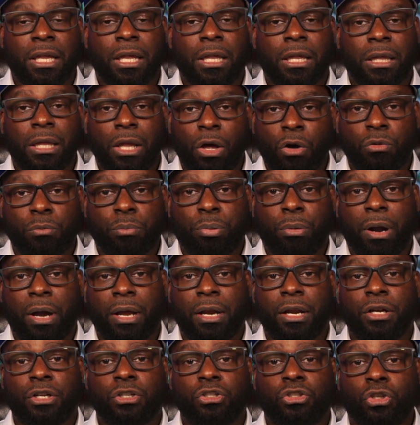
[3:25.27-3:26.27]
loan
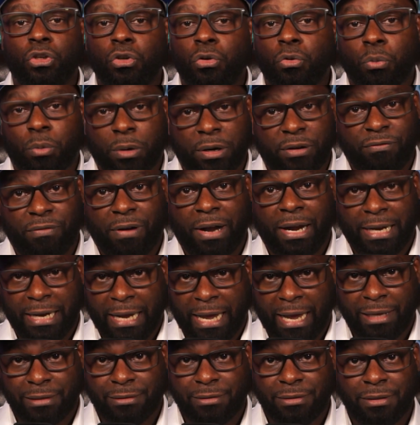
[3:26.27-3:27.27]
product to
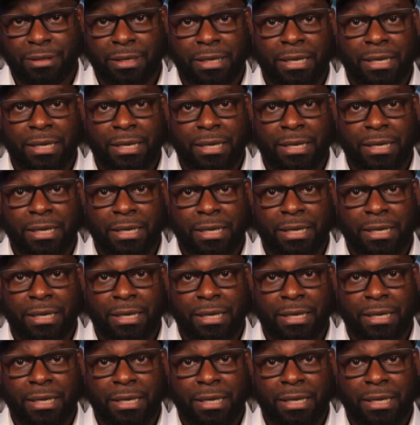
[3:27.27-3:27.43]
refinance.